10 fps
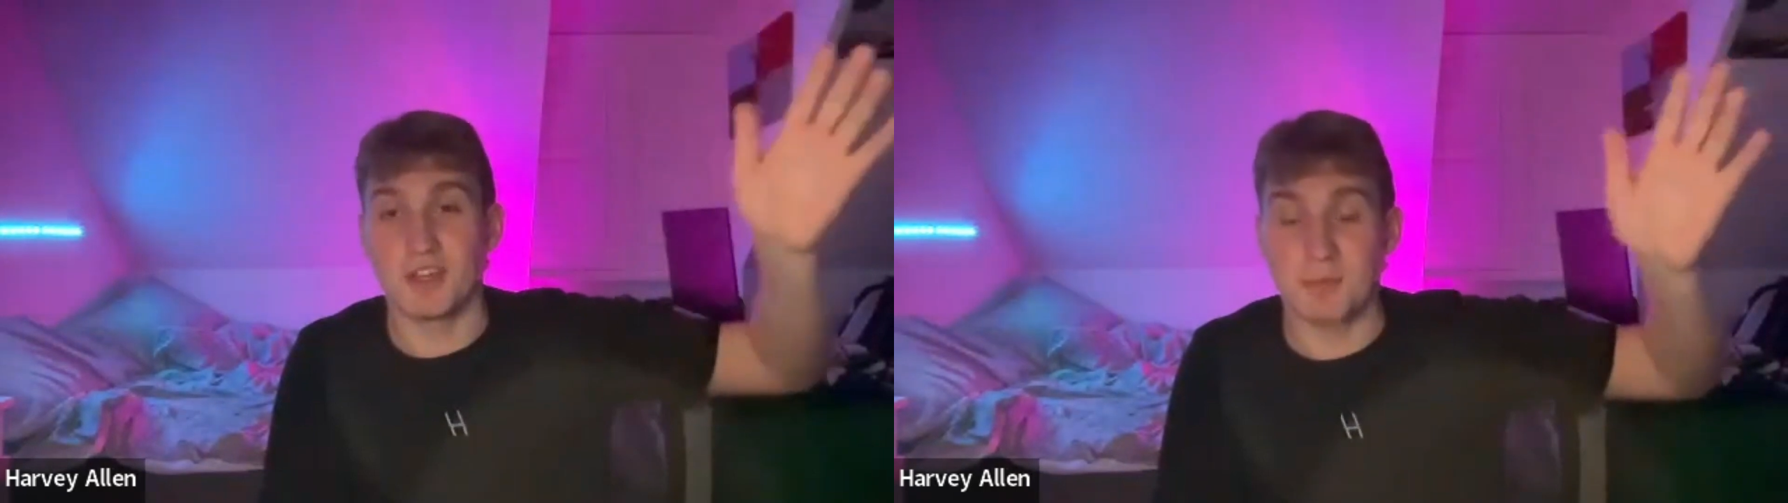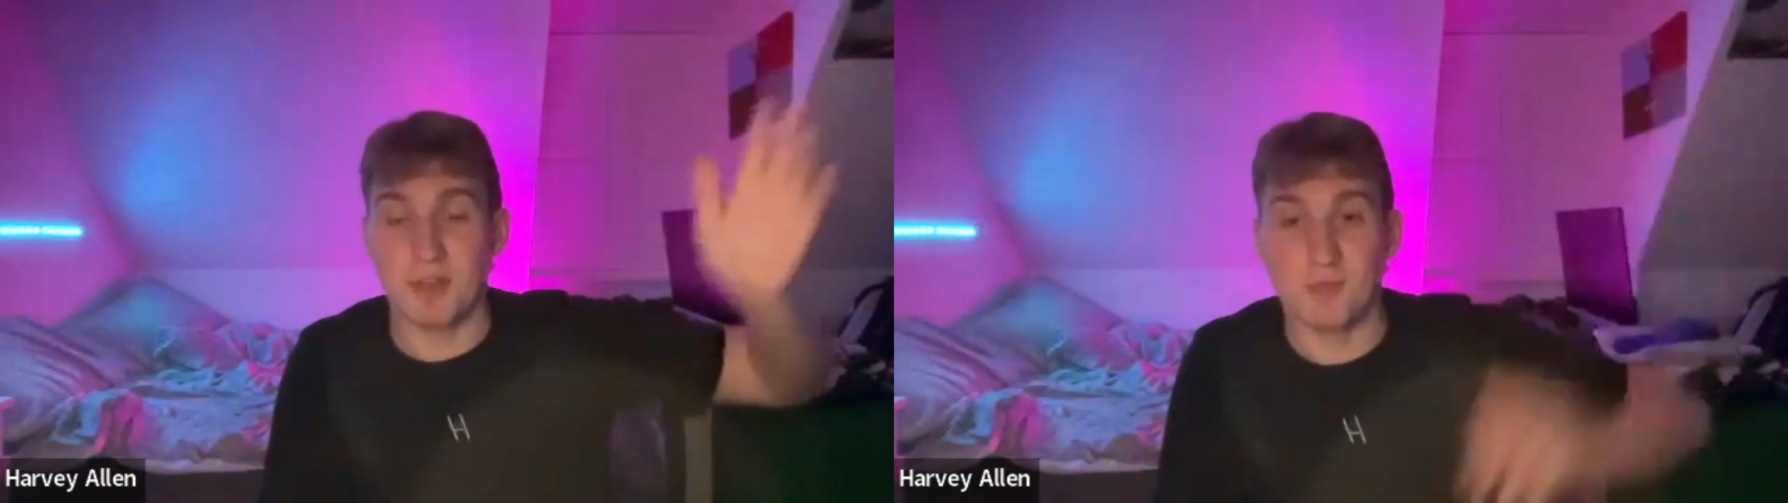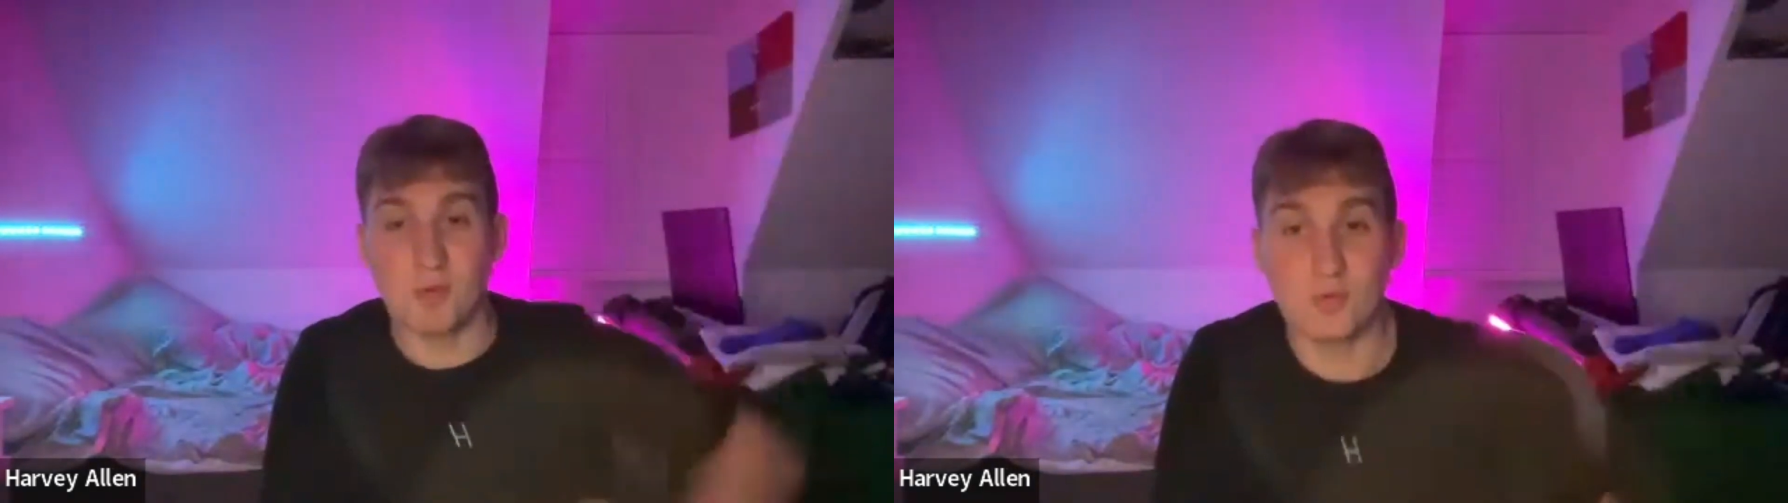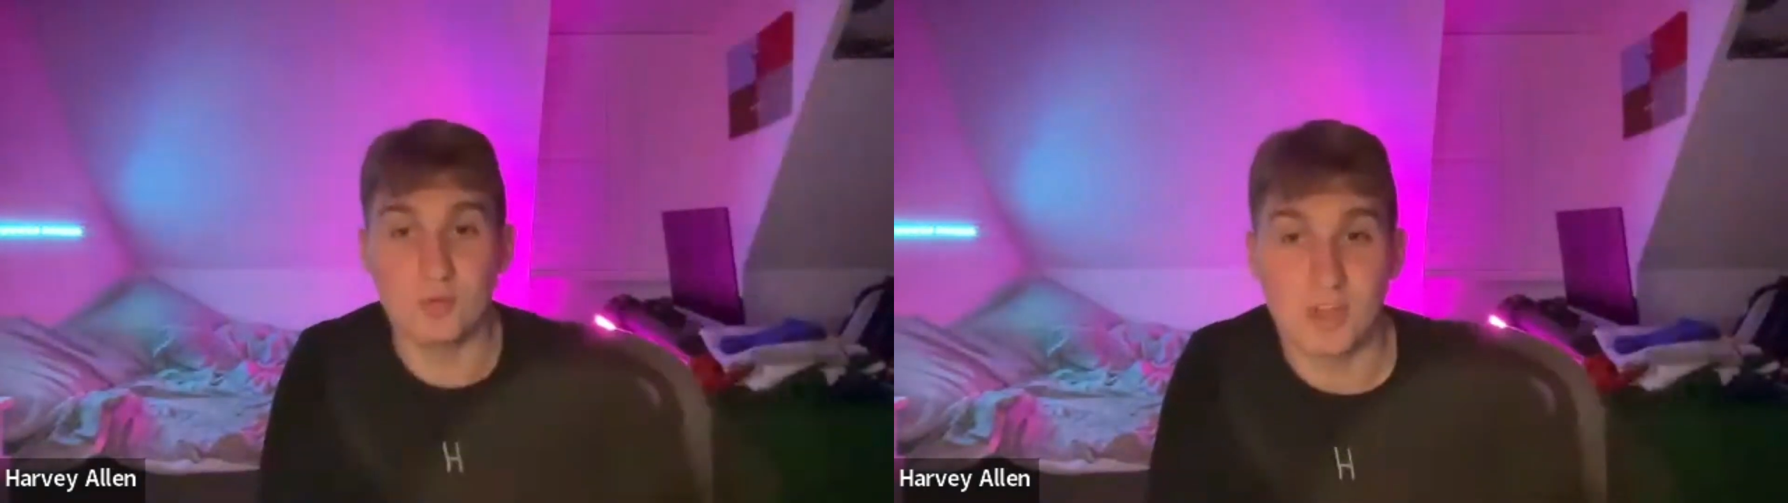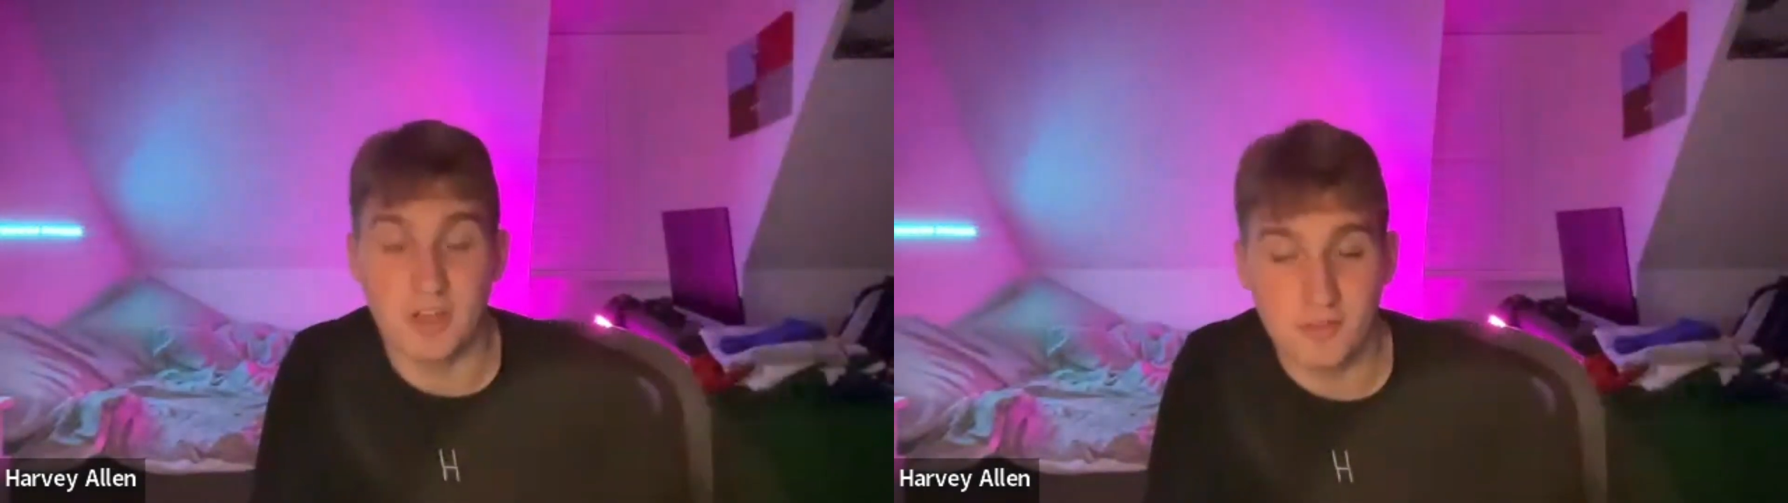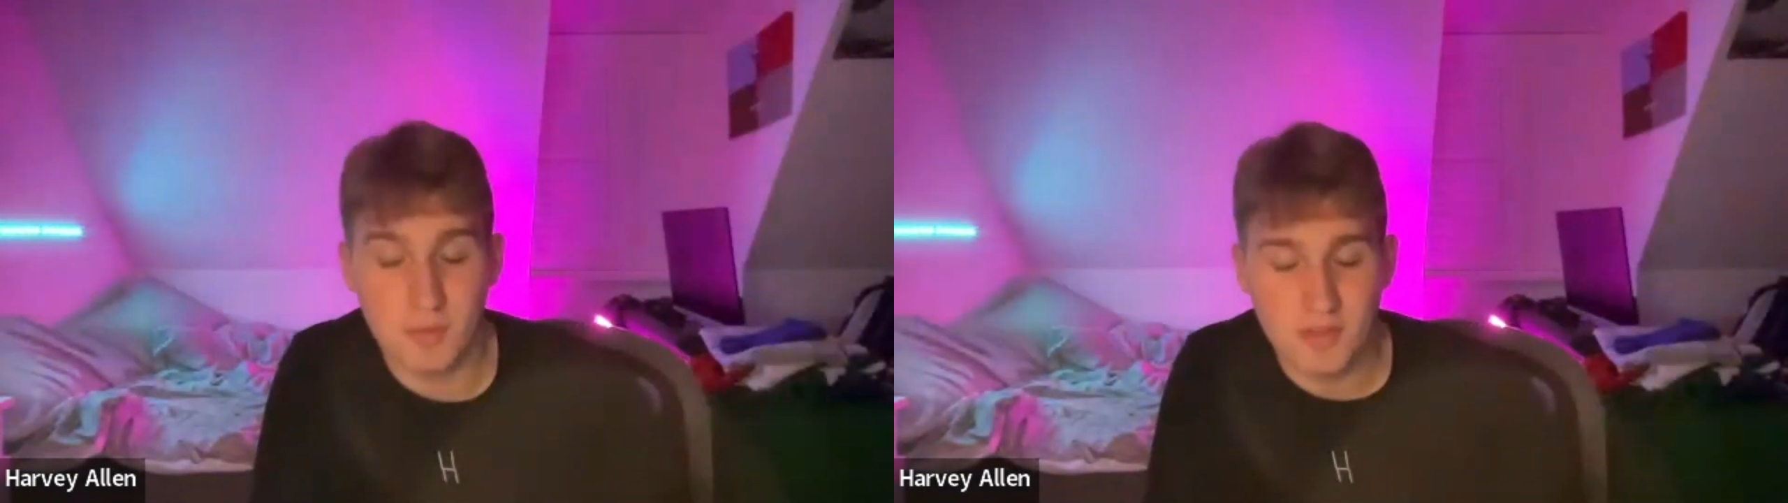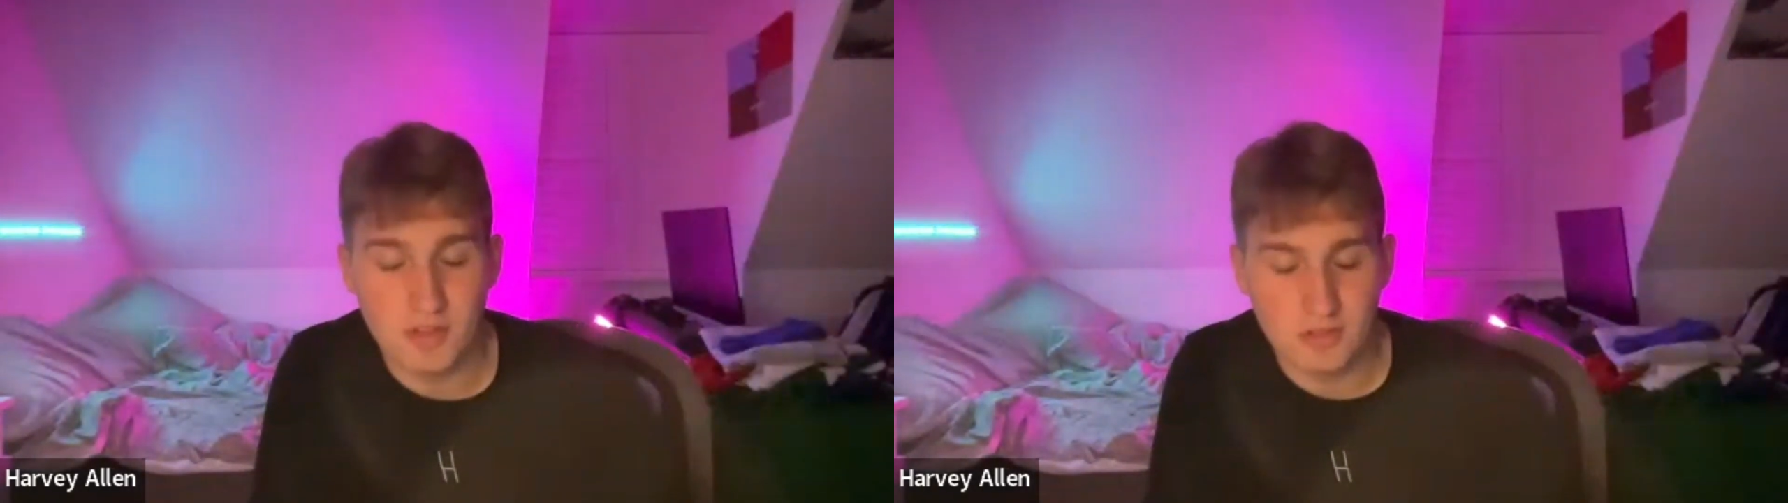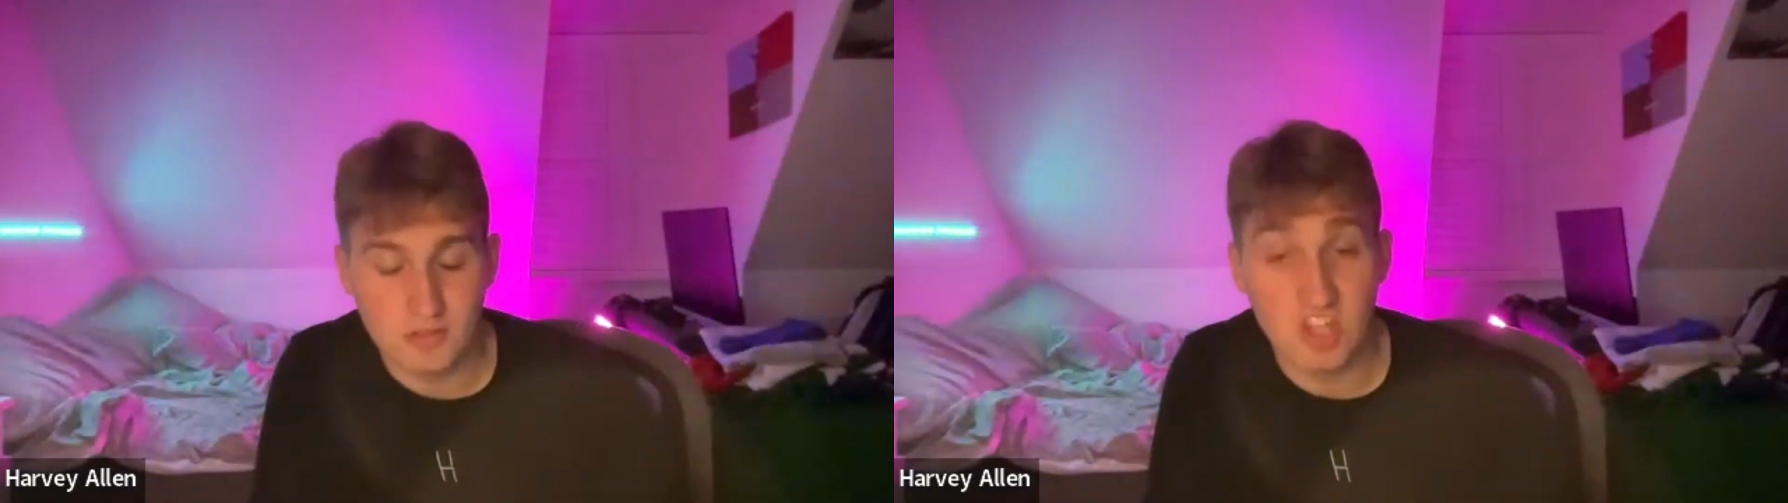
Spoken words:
about the